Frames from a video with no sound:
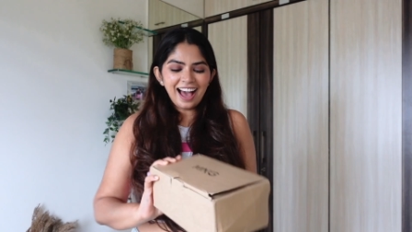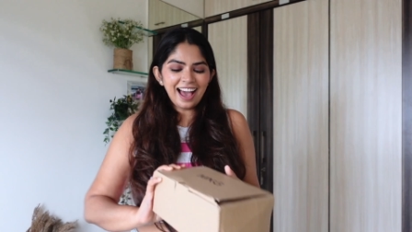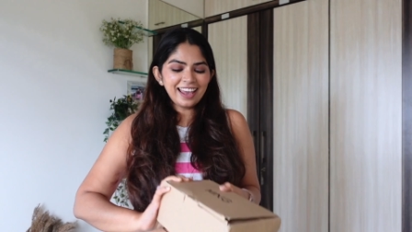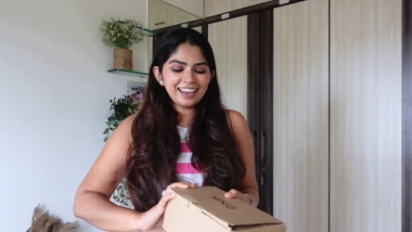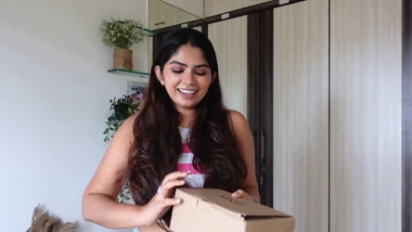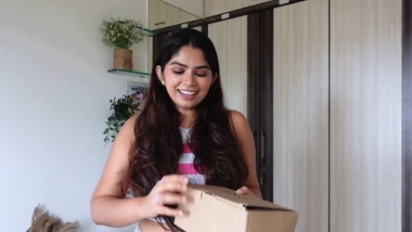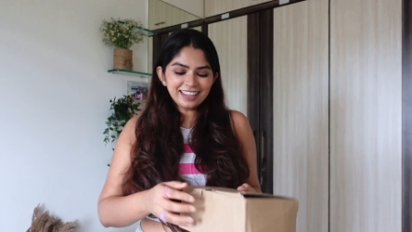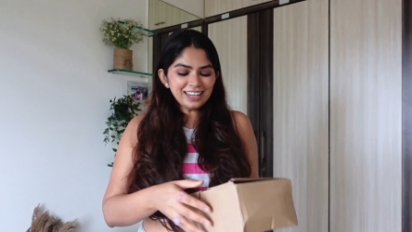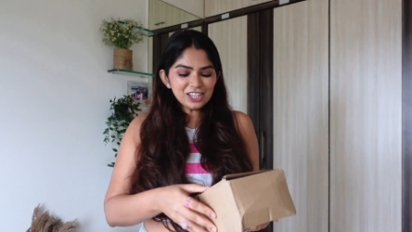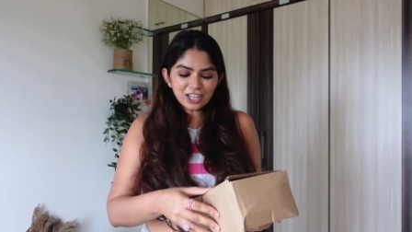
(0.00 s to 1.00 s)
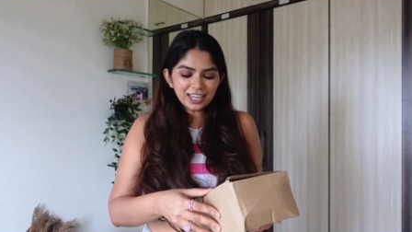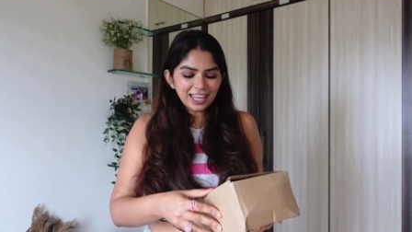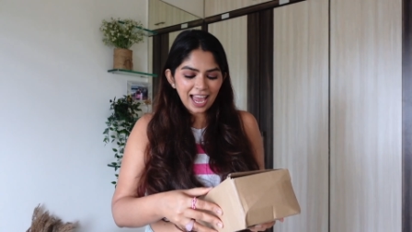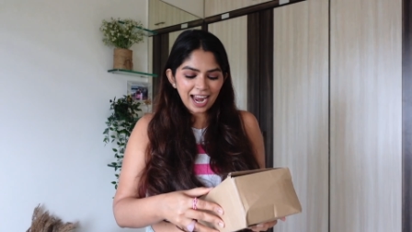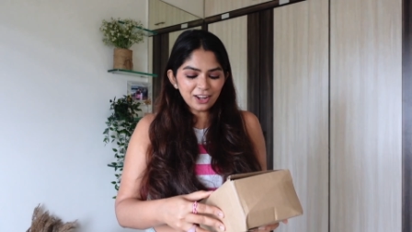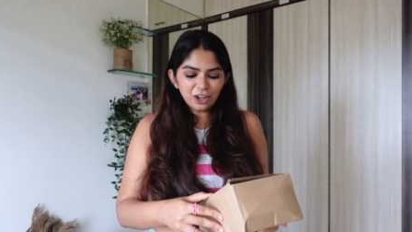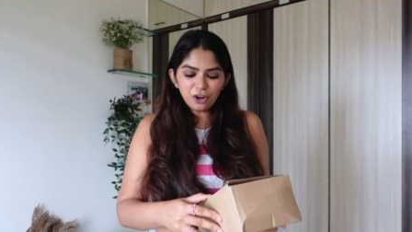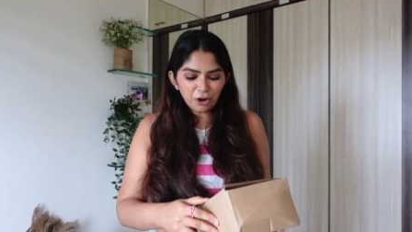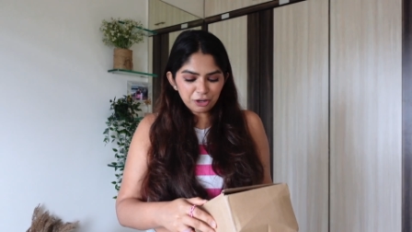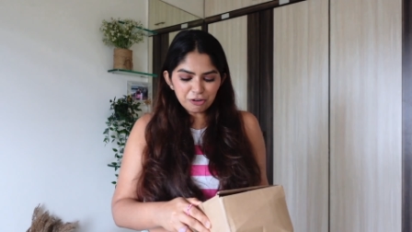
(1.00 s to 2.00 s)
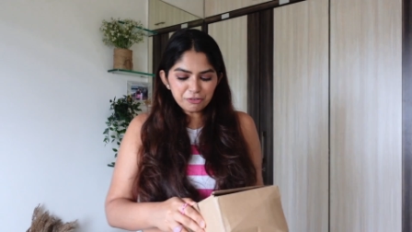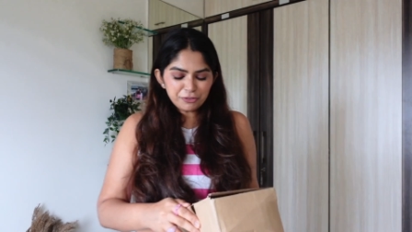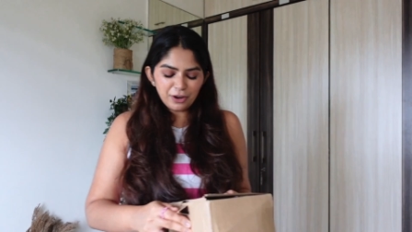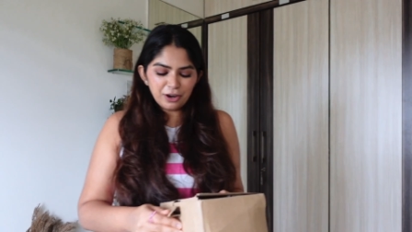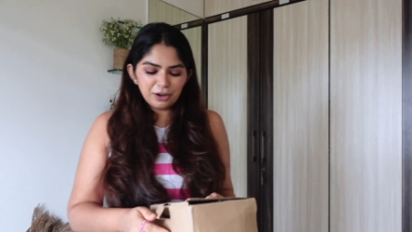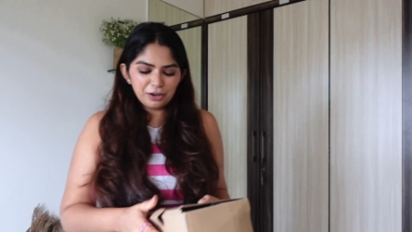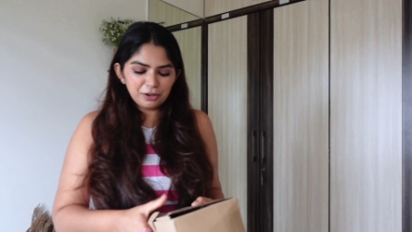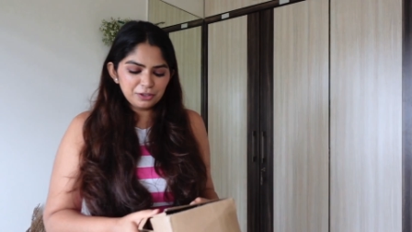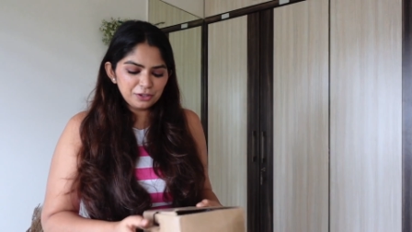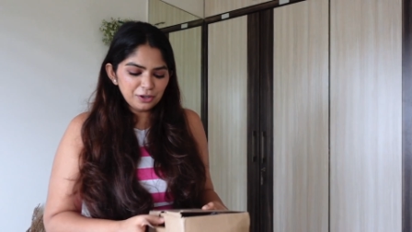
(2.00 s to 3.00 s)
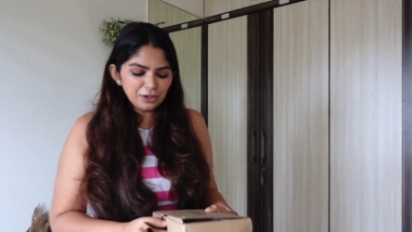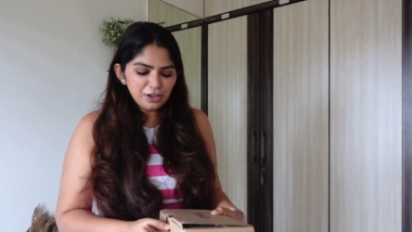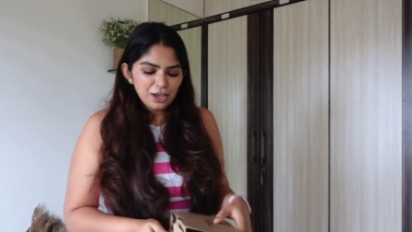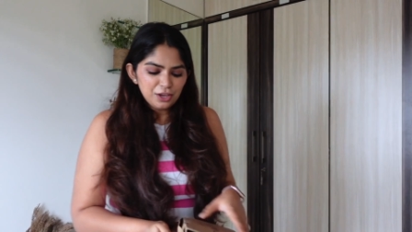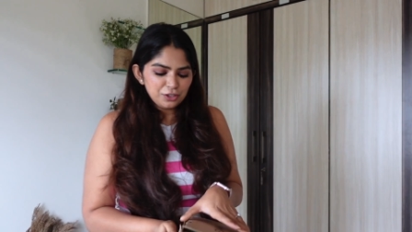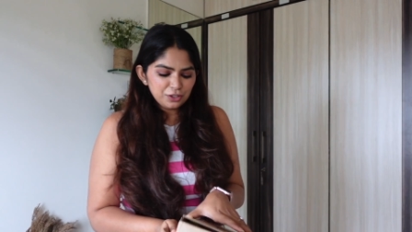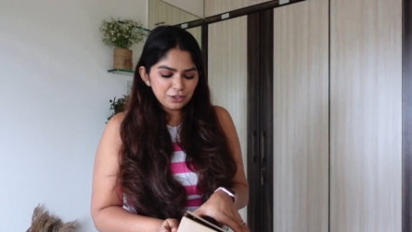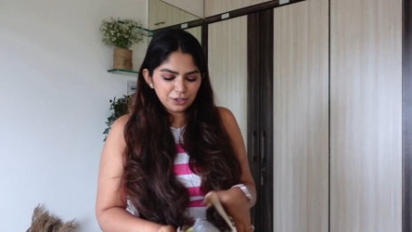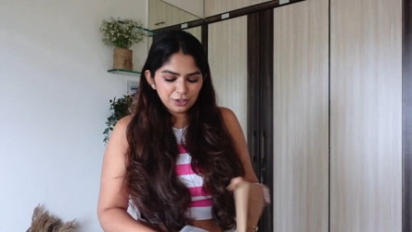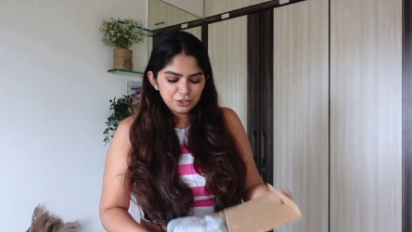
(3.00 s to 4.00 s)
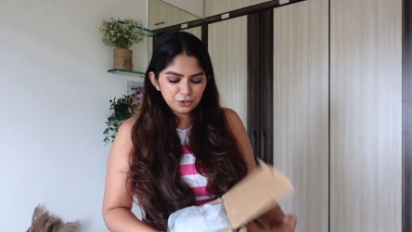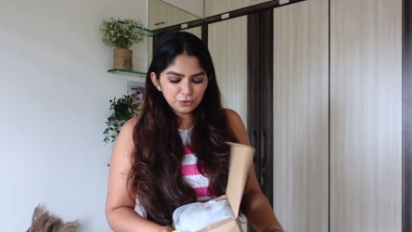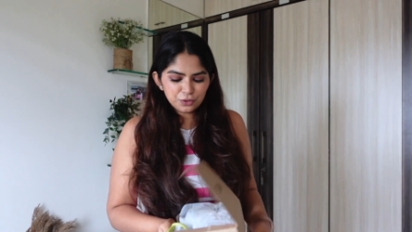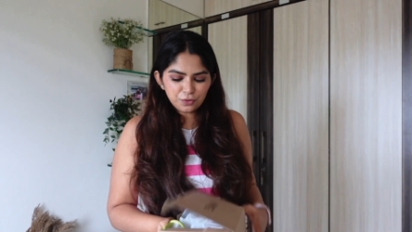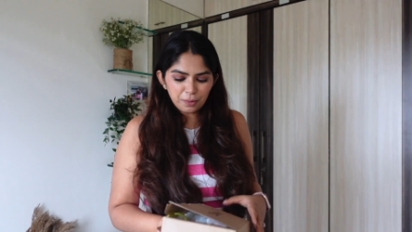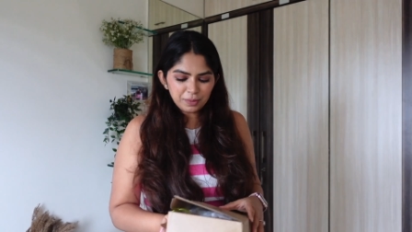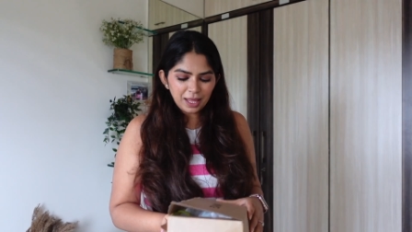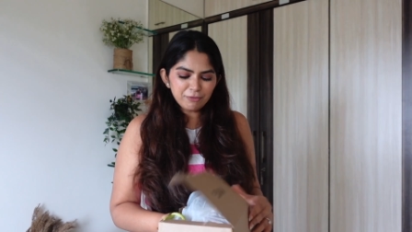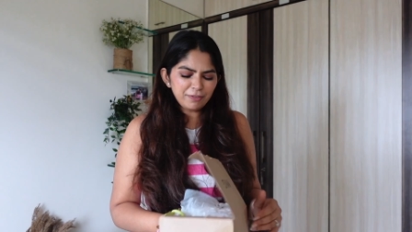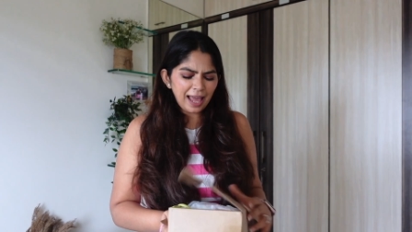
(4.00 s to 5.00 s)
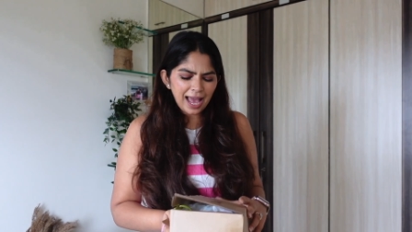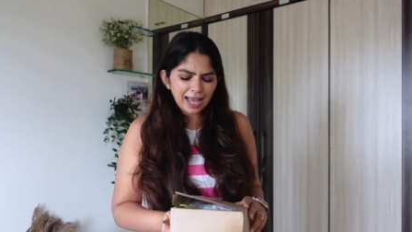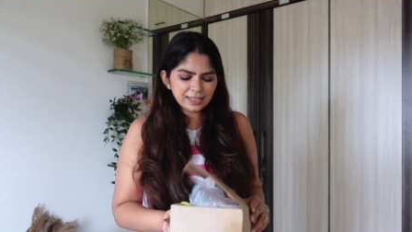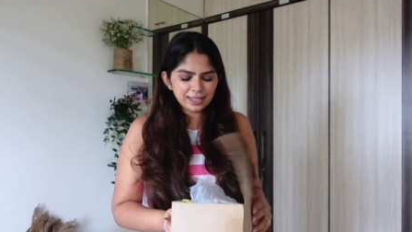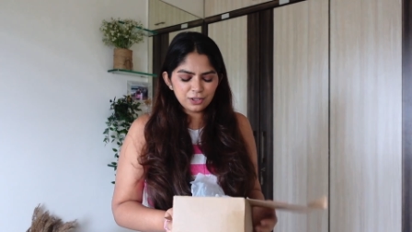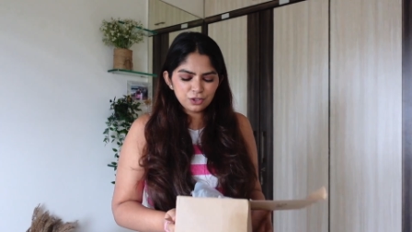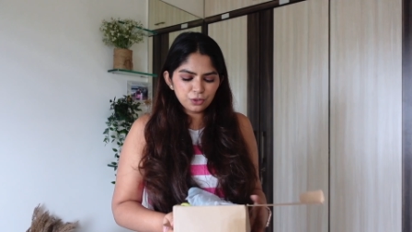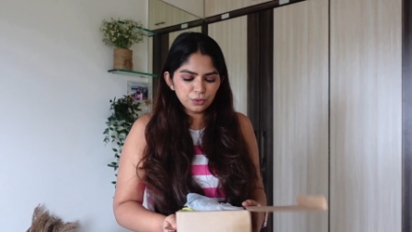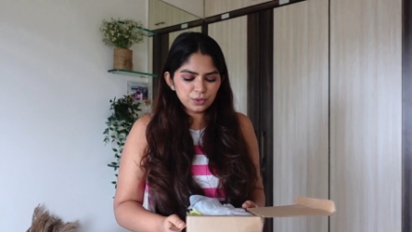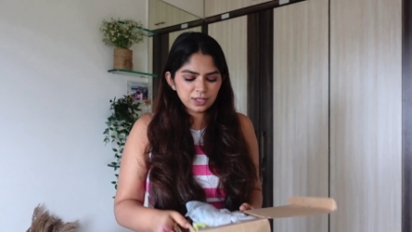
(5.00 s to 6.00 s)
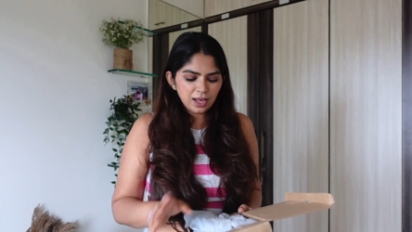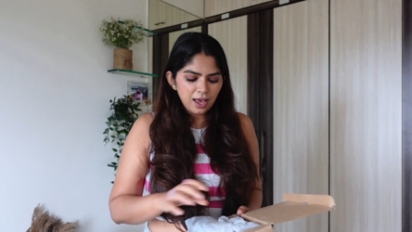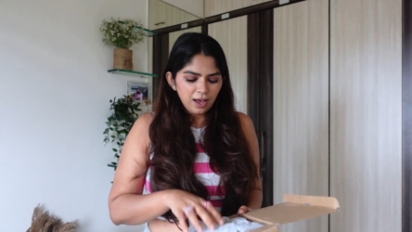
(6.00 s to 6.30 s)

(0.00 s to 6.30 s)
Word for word: I initially had a lot of, you know, shoes from them, flats and shoes,